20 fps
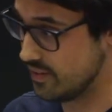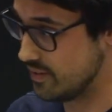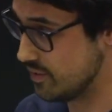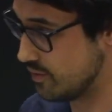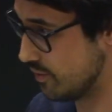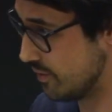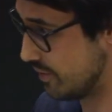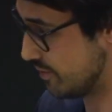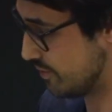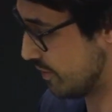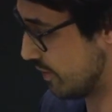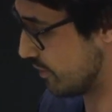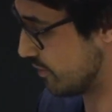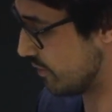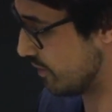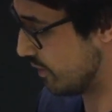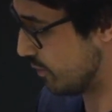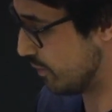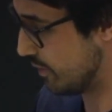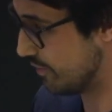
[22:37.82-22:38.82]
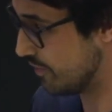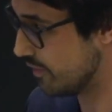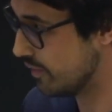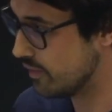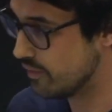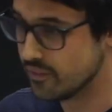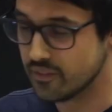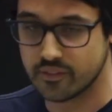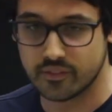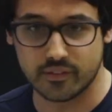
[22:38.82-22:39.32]
a story structure that we've
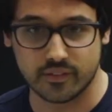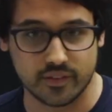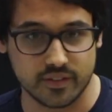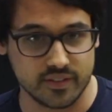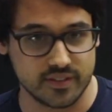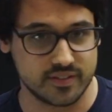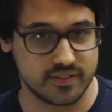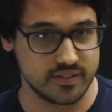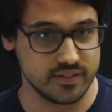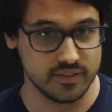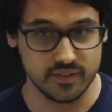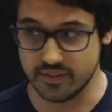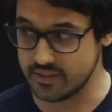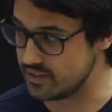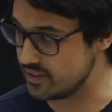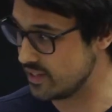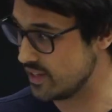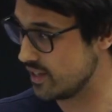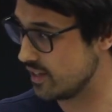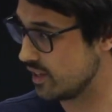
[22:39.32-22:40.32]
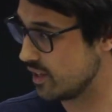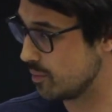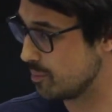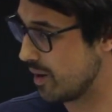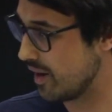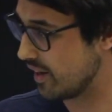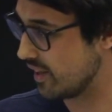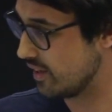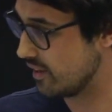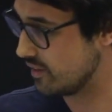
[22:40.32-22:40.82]
seen in
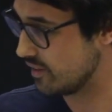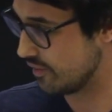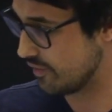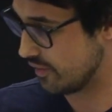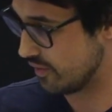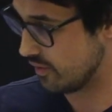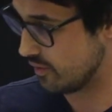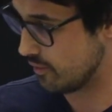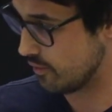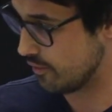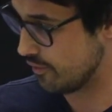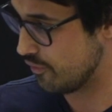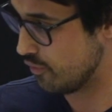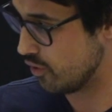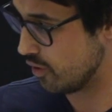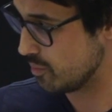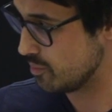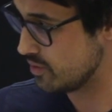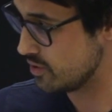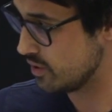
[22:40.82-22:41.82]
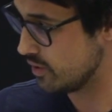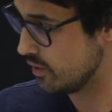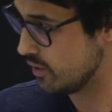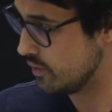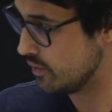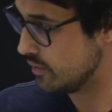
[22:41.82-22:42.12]
many different forms.